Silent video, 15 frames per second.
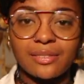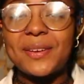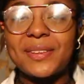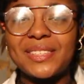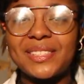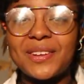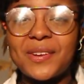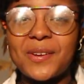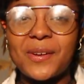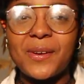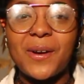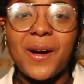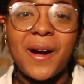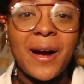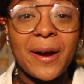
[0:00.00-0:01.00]

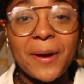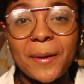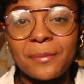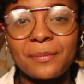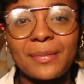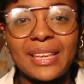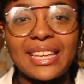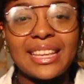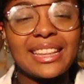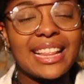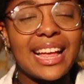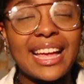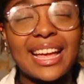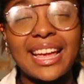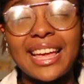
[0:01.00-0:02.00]
Also R&B,
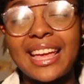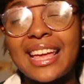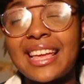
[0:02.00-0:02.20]
like,